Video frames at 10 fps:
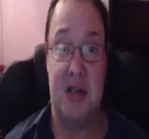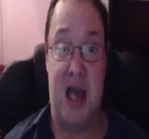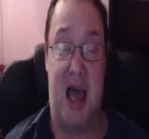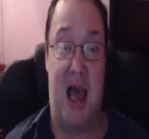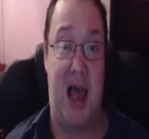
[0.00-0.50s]

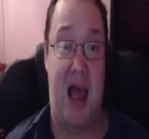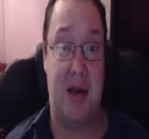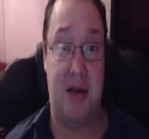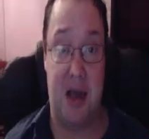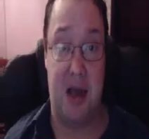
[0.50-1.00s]

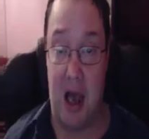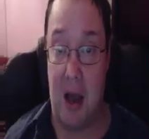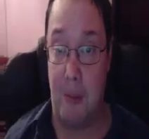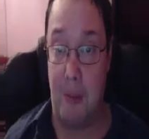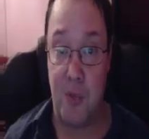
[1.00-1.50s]
and
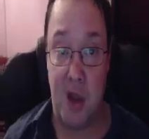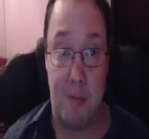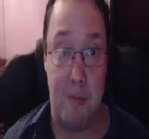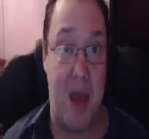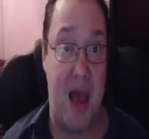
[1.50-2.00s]

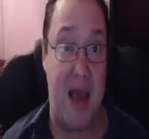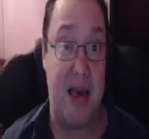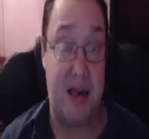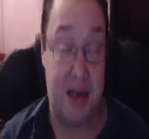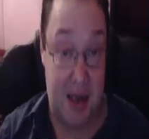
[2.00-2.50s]

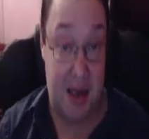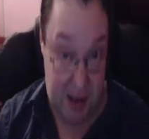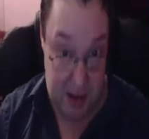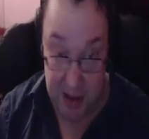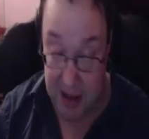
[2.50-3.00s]
made
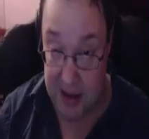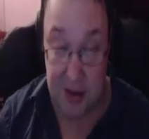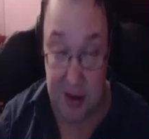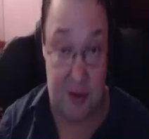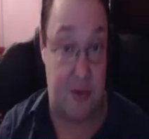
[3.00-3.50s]

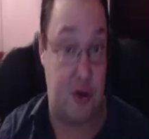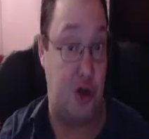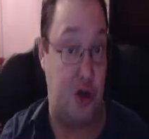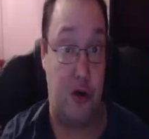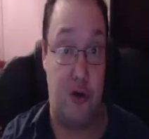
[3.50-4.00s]

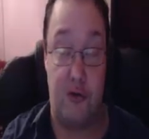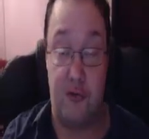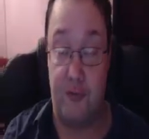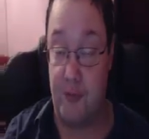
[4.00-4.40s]
into